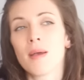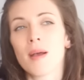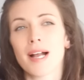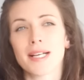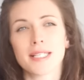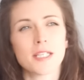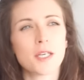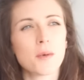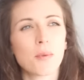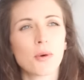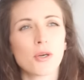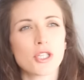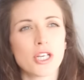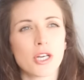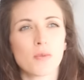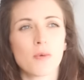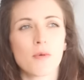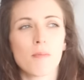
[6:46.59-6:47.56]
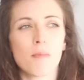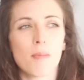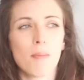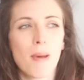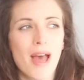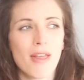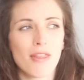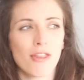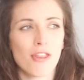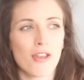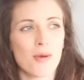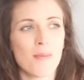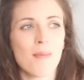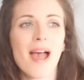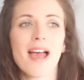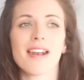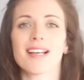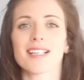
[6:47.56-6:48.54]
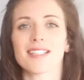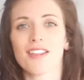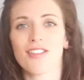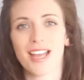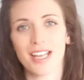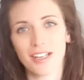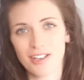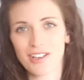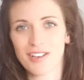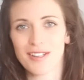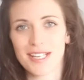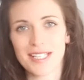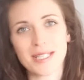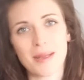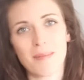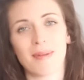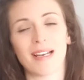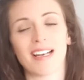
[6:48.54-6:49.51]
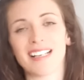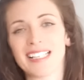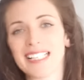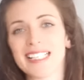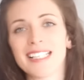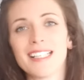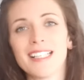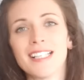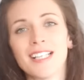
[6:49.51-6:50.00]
I did a project with the Pantheon, and as a thank you, they sent me like